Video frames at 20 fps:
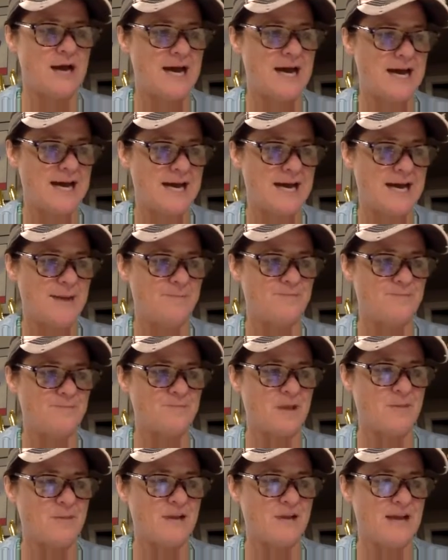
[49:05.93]

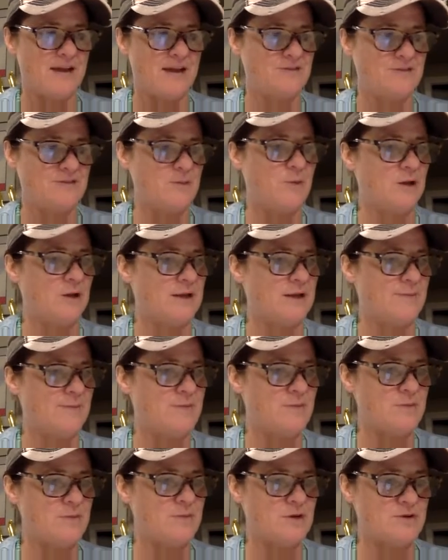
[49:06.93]
I'm going to have to pull
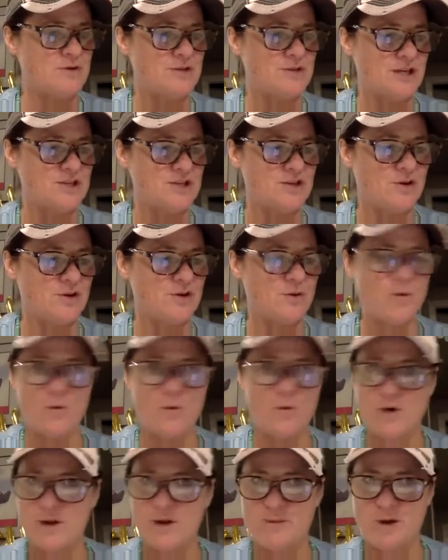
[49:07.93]
up the music, so
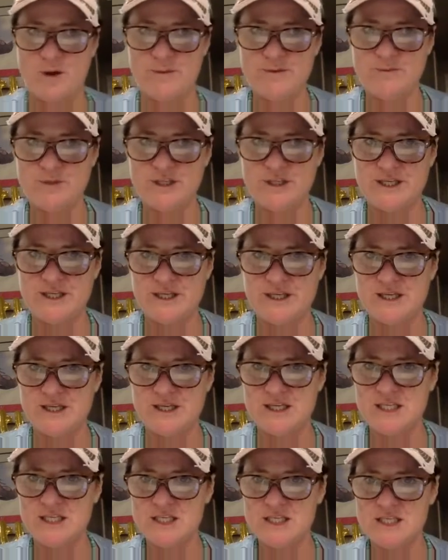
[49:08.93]
one moment,
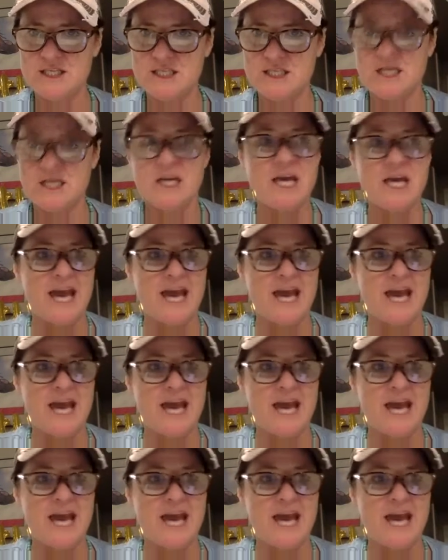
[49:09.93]
please.